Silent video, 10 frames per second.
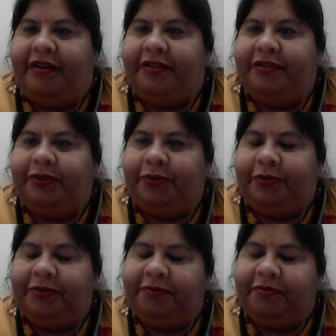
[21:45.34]

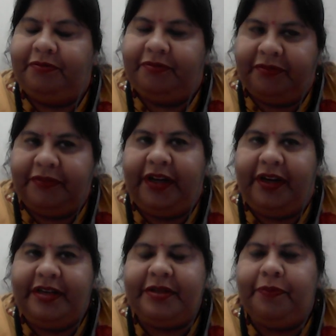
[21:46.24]
So
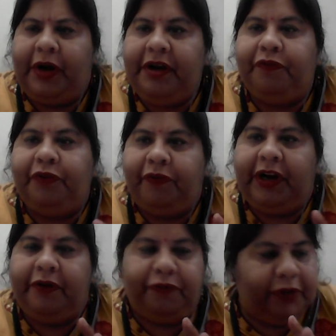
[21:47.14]
it's a wonderful,
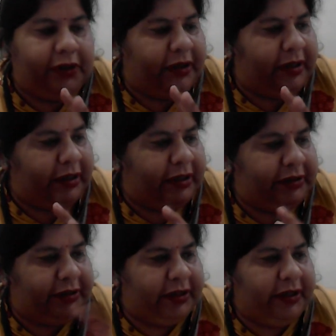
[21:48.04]
wonderful
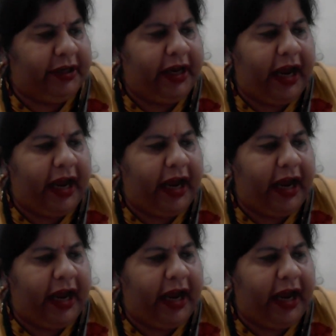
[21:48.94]
journey.